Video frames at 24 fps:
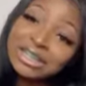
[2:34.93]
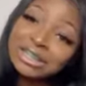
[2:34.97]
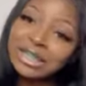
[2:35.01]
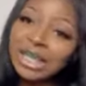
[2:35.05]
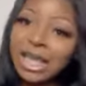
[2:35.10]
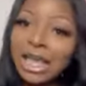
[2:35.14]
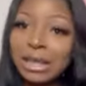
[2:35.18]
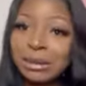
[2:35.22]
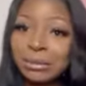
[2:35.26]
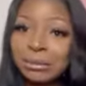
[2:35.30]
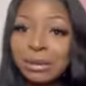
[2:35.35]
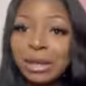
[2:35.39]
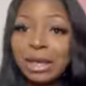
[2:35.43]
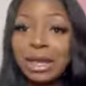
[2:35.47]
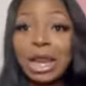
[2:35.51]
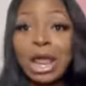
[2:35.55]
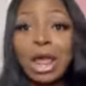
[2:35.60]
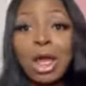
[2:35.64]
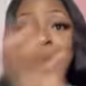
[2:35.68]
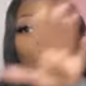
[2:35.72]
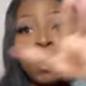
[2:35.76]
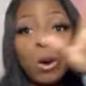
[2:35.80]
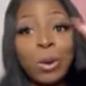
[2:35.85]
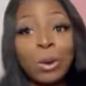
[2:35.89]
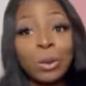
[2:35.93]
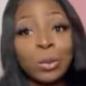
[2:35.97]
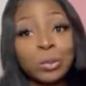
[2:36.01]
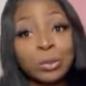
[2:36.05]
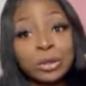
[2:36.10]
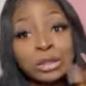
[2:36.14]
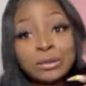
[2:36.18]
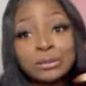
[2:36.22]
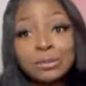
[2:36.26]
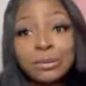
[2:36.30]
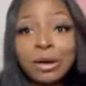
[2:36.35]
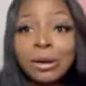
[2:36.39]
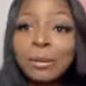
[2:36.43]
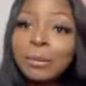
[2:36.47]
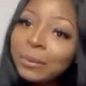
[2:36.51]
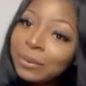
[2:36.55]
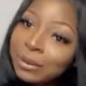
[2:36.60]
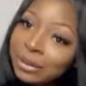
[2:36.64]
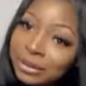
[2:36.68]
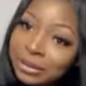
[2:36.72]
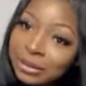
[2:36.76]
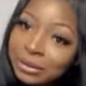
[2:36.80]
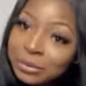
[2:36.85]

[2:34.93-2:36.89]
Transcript: segment, What's Poppin'?